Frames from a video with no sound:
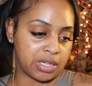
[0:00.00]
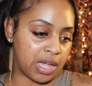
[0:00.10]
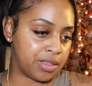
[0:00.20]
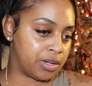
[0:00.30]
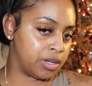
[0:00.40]

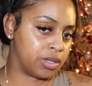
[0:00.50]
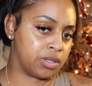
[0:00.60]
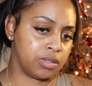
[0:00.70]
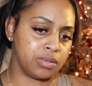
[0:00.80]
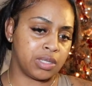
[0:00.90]
together.
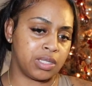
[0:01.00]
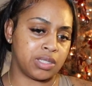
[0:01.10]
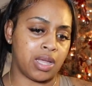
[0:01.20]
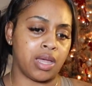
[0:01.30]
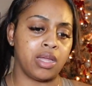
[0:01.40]
What is
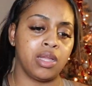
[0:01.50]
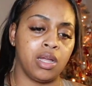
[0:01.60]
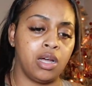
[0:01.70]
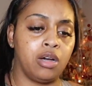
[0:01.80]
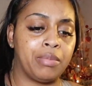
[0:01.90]

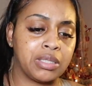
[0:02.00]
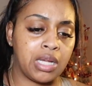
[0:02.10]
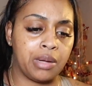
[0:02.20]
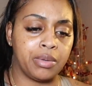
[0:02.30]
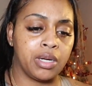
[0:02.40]
that? Oh, my
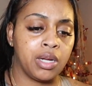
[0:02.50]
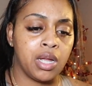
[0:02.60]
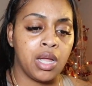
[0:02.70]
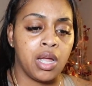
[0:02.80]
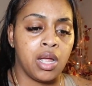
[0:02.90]

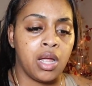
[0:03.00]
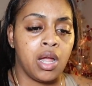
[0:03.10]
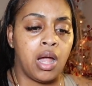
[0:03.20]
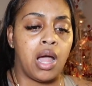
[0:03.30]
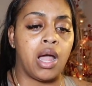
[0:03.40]

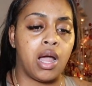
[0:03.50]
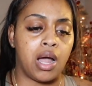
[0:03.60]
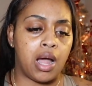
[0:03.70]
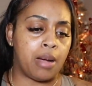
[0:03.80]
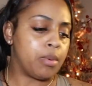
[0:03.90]
timer.
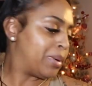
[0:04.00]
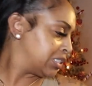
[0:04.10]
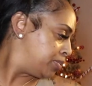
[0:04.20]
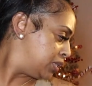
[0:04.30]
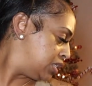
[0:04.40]
I'm about
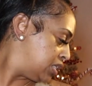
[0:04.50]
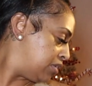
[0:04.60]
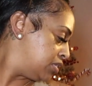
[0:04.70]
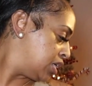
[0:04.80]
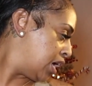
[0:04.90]
to put this
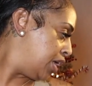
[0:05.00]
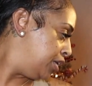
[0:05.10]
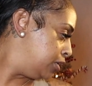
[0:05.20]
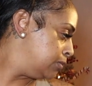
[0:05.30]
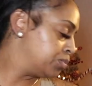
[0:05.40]
stuff
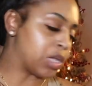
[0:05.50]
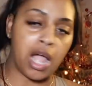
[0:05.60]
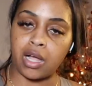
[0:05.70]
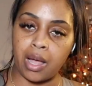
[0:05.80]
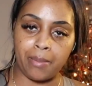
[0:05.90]
together.
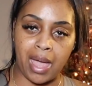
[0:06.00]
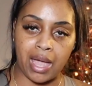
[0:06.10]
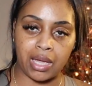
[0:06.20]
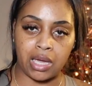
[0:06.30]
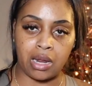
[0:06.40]
I'll come
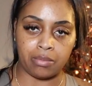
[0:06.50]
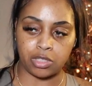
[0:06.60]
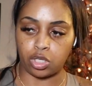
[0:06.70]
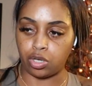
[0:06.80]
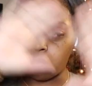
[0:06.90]
back and I'm gonna
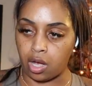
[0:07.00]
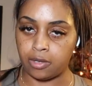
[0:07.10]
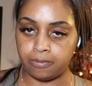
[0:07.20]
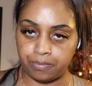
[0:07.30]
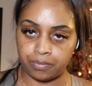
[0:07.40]
show
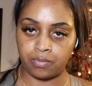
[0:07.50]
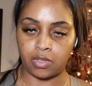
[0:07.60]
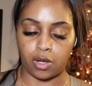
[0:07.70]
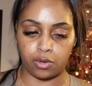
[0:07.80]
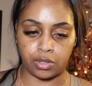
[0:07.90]
y'all
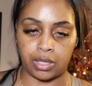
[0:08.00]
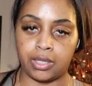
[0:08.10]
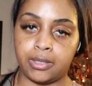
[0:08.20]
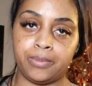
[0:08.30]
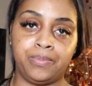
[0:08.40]
the whole thing.